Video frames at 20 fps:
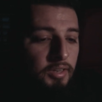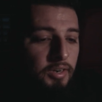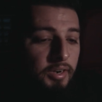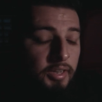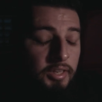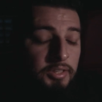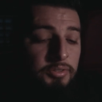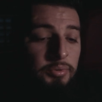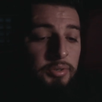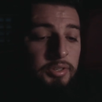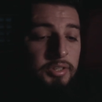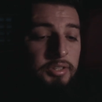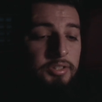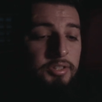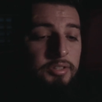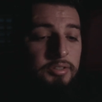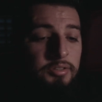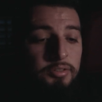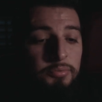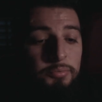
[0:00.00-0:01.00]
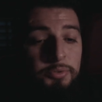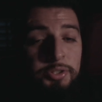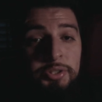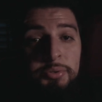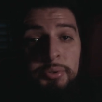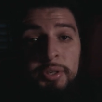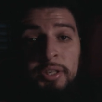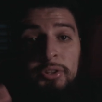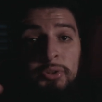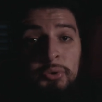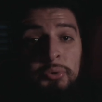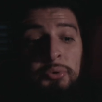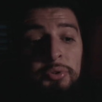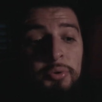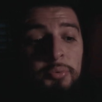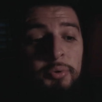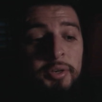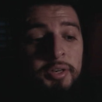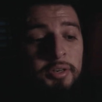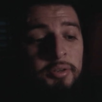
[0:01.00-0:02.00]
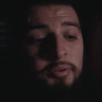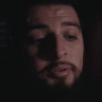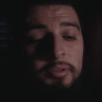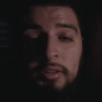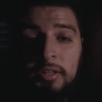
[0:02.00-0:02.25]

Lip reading: Next one is we're shooting through the window.